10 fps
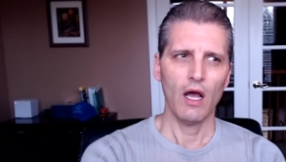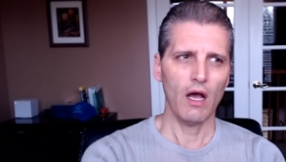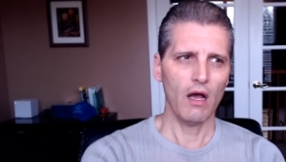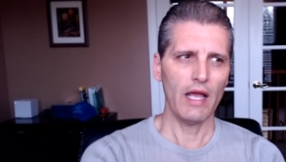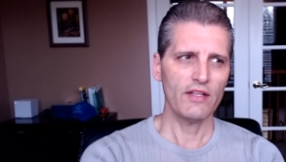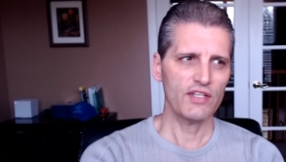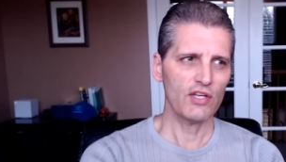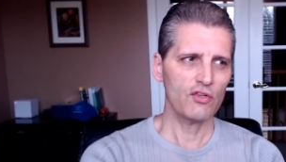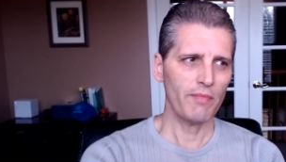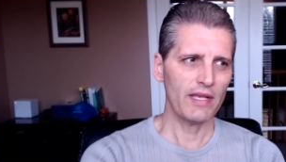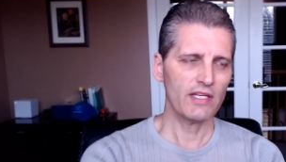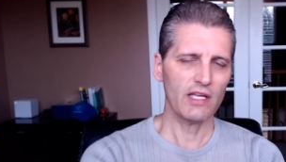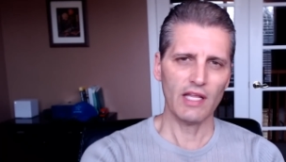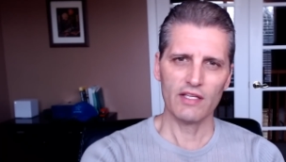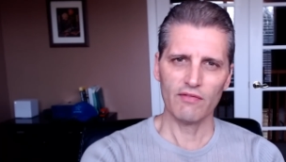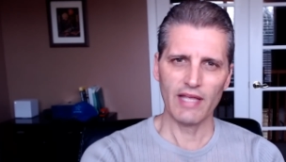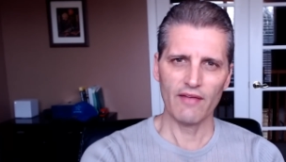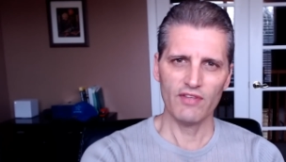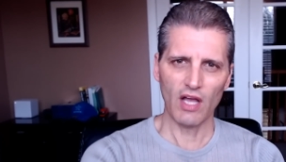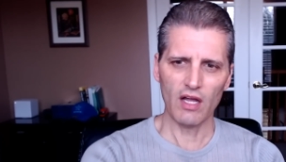uh, and central banks collectively have
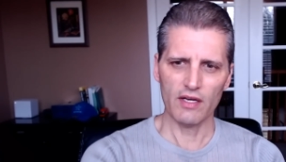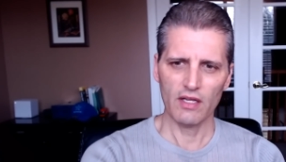done.